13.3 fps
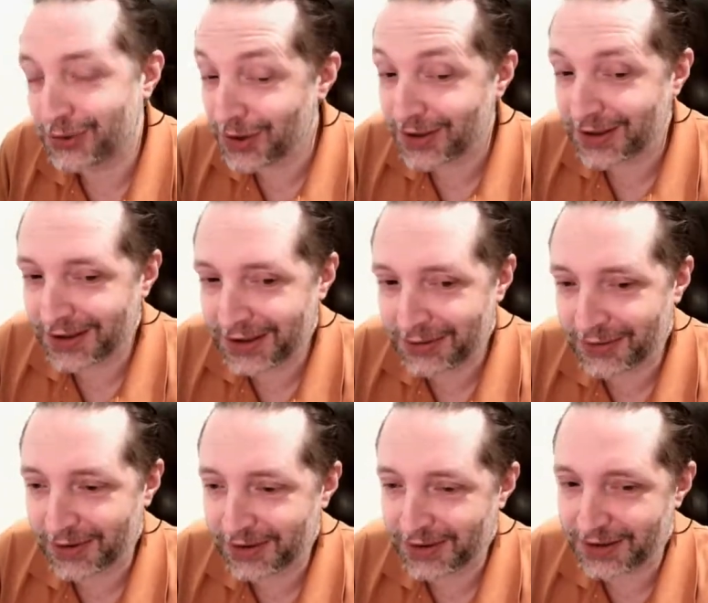Guardian
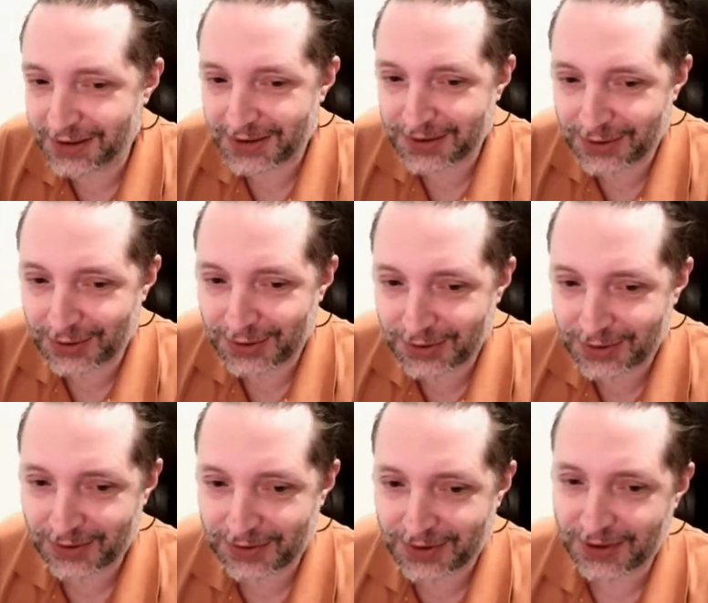is dry. You
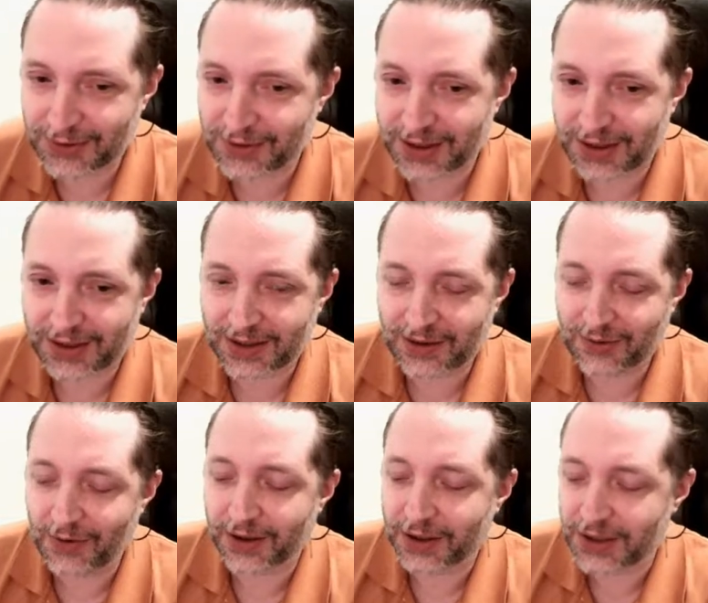want to
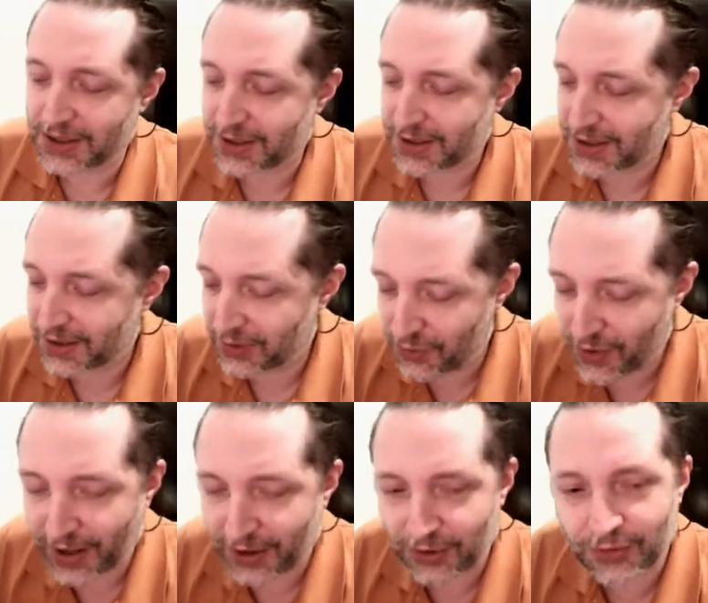give a signal.
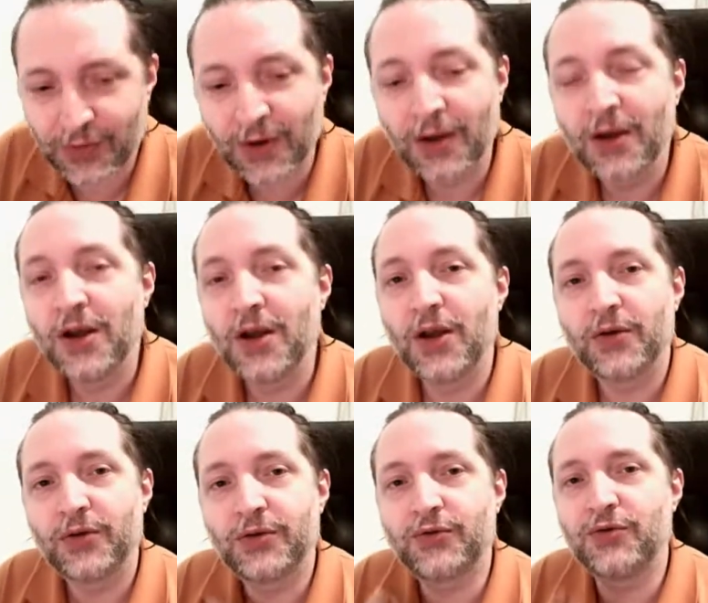You want to show
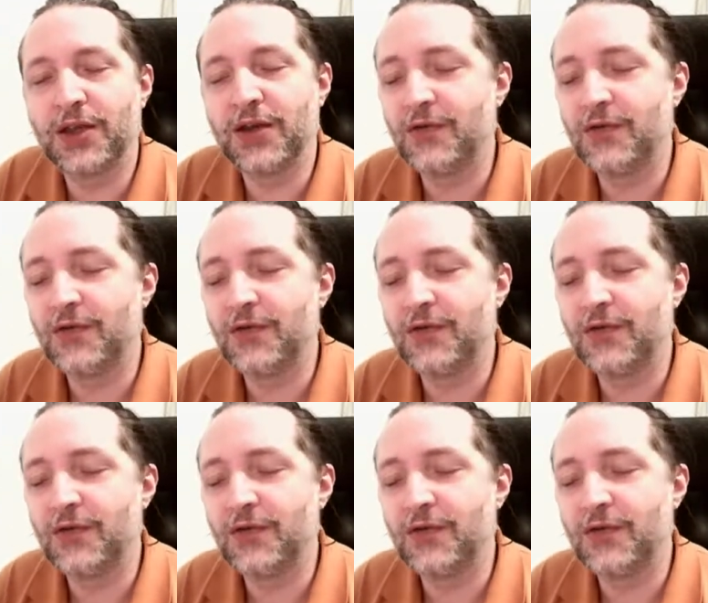that.